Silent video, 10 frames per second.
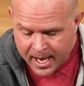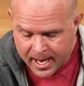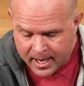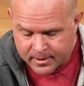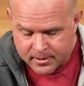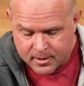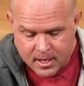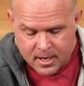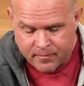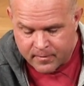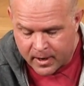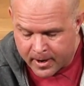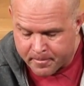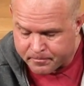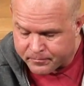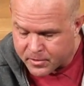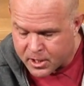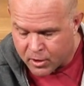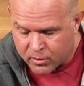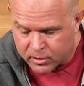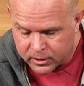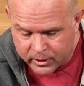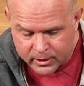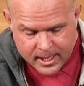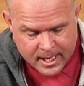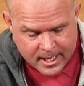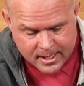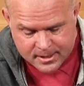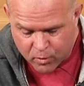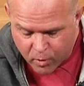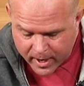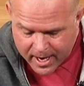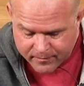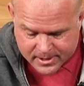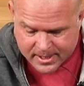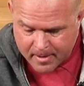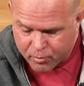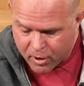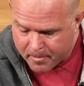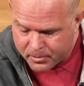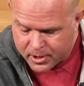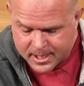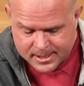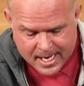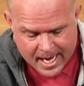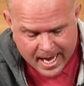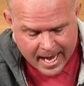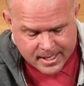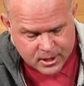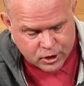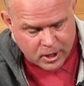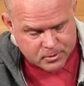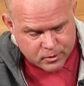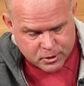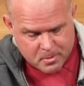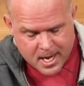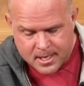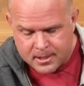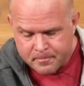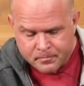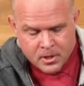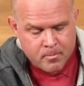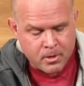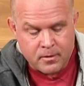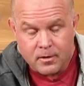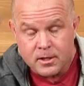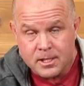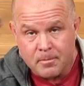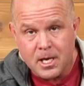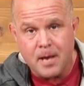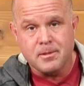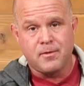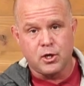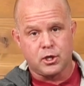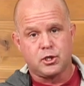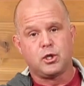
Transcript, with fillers: And if you know, clearly it doesn't quite have the same properties as the Jump Stretch Band, but sometimes if you hook